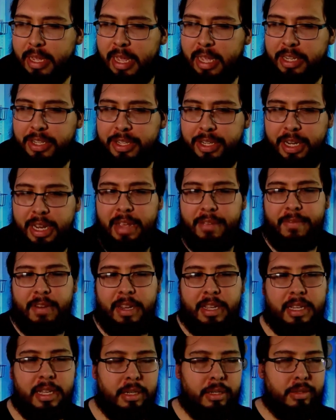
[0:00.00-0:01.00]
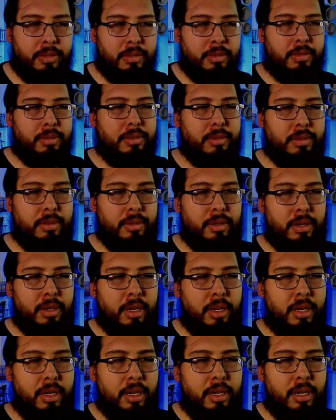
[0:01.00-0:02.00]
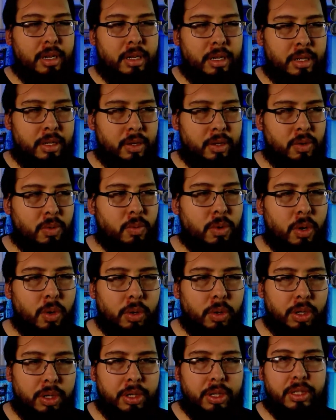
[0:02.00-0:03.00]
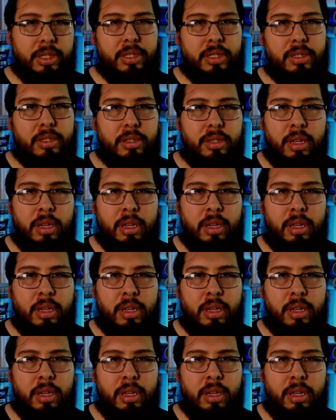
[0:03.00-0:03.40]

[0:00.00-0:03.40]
I actually have like a little rollers